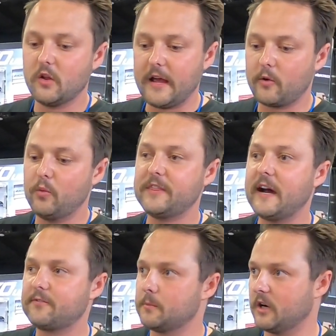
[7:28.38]
So like with
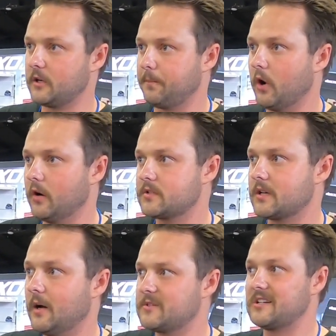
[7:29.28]
aftermarket parts
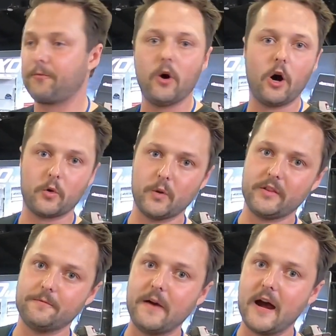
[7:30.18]
comes different hardware
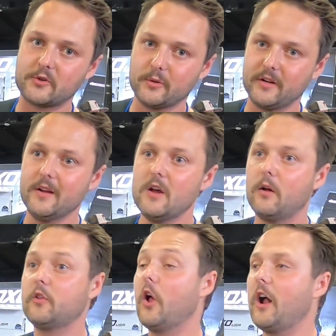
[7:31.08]
than
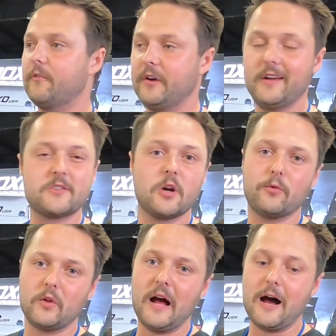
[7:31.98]
factory. A lot of it is
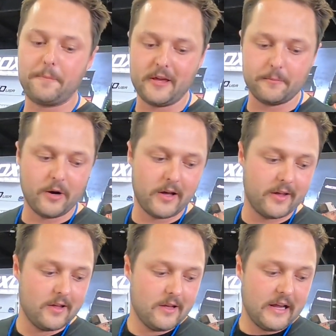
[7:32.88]
overlapping, but
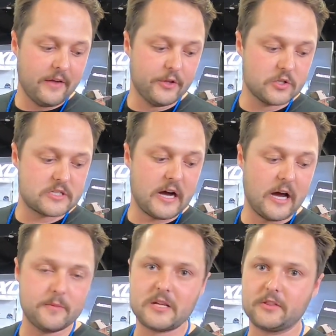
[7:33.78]
in those
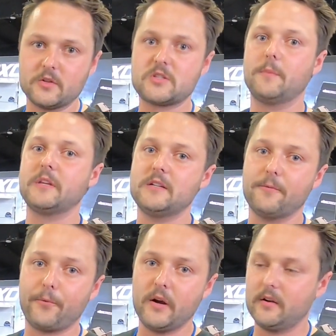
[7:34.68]
times that there's something
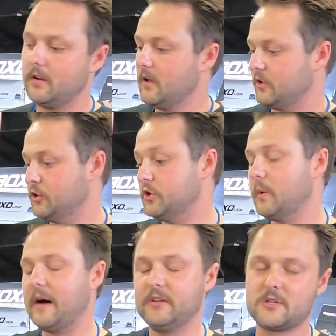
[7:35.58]
different, you do
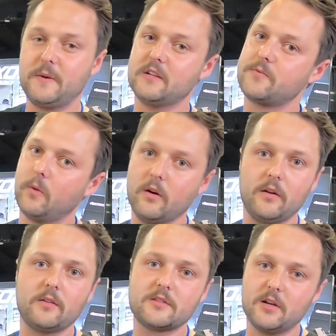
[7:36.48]
have the space for
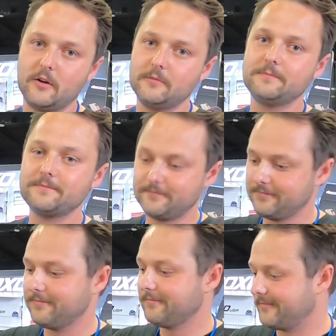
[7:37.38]
it. That is very nice.
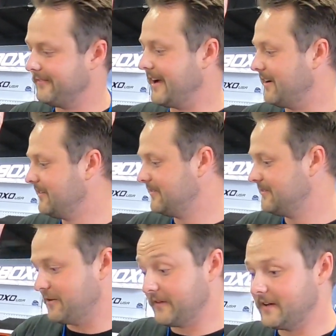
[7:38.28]
Cool.
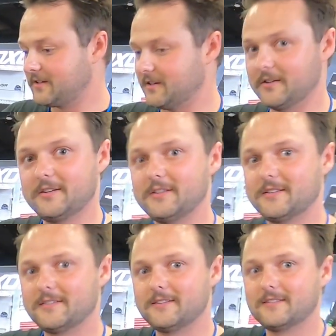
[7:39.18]
And I
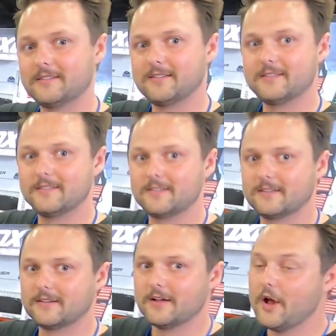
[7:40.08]
noticed your machine over
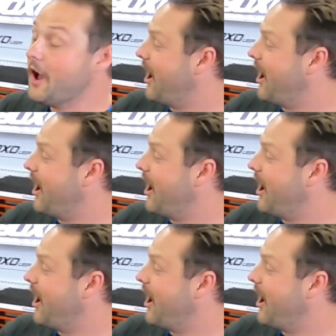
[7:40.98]
there.